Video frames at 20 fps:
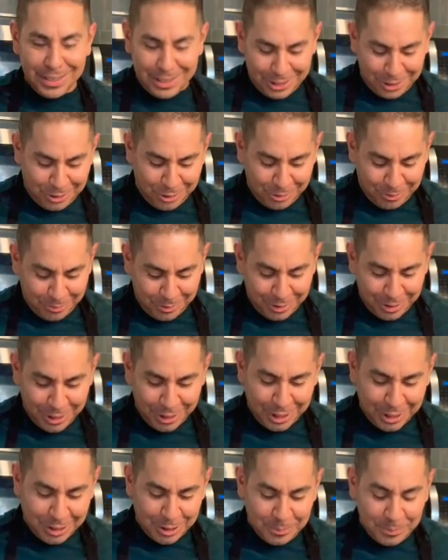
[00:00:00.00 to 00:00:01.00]
So
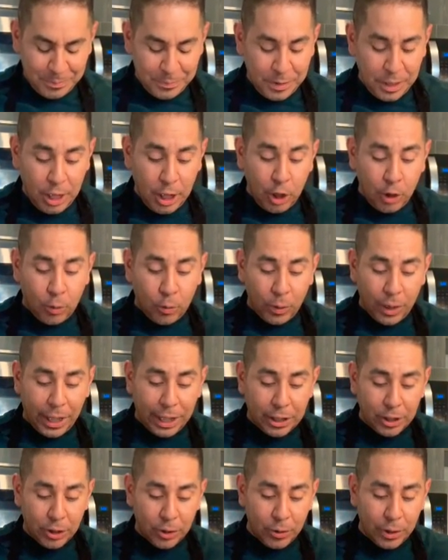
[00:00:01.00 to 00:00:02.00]
look, what I
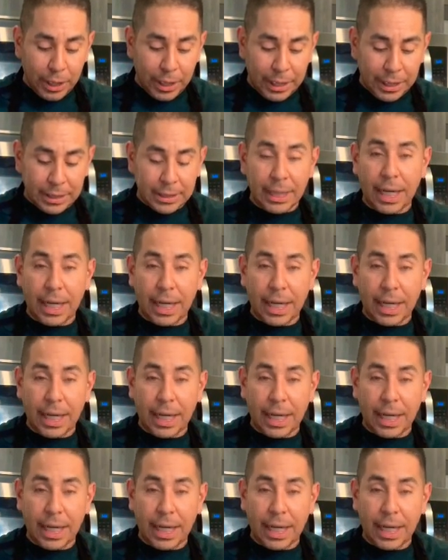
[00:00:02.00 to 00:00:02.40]
do is,